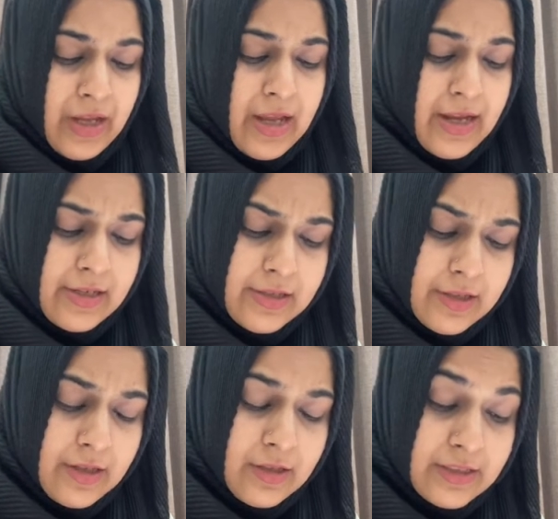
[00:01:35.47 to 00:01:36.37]
And
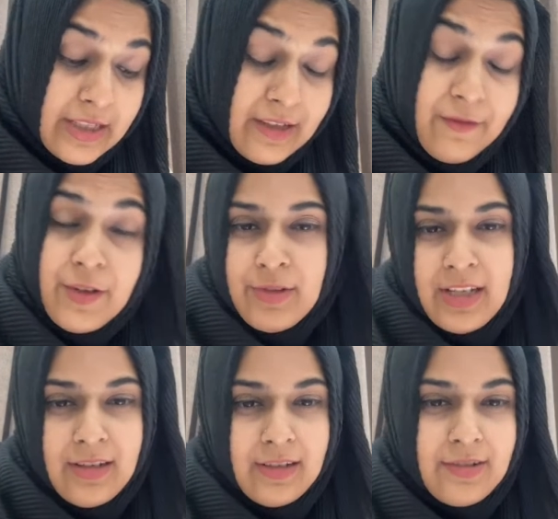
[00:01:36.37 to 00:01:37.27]
delivery
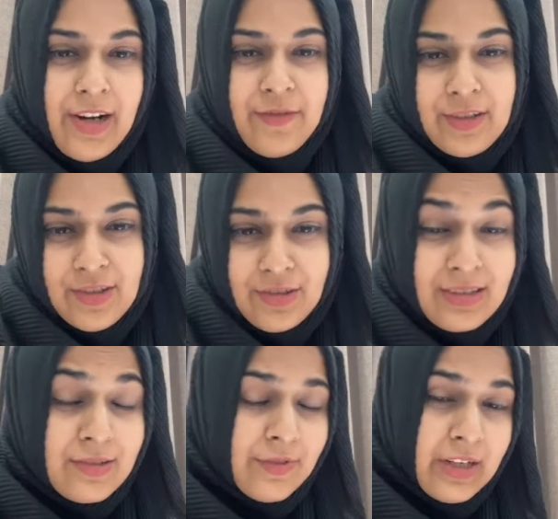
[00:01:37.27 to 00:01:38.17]
vehicle driver. So
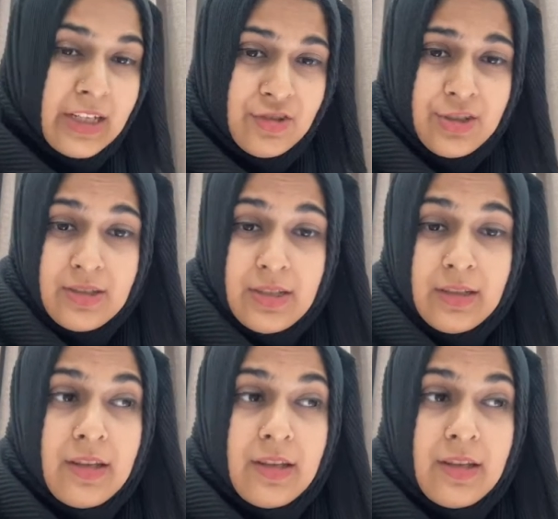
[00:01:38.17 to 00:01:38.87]
this is very interesting.